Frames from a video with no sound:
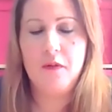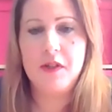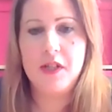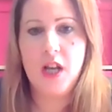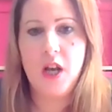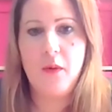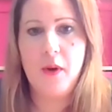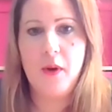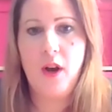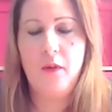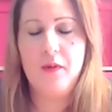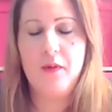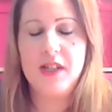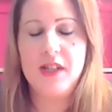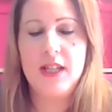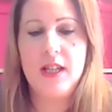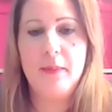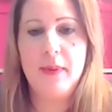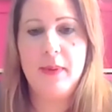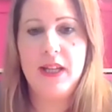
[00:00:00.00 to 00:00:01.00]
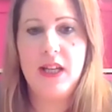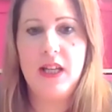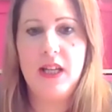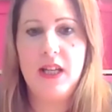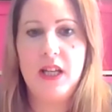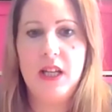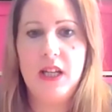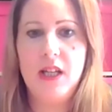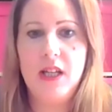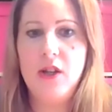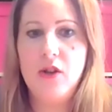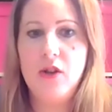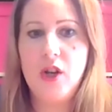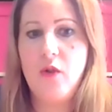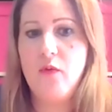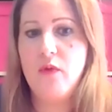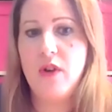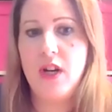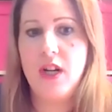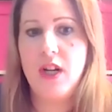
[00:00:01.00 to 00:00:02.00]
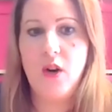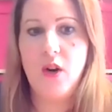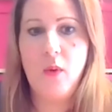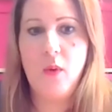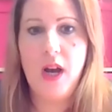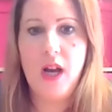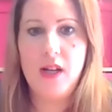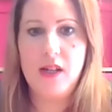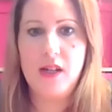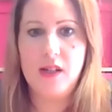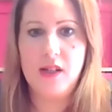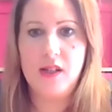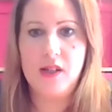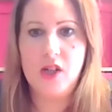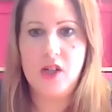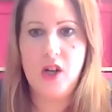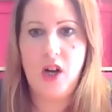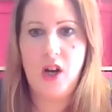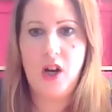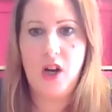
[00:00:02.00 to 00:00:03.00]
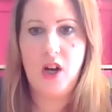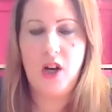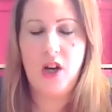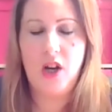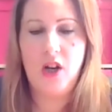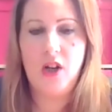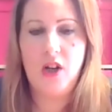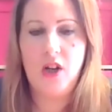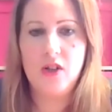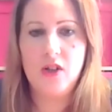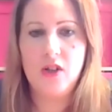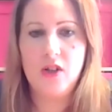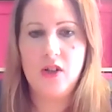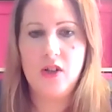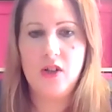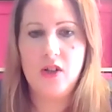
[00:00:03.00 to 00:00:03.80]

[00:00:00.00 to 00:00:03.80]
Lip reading: So obviously in the beginning, you don't really know where to start.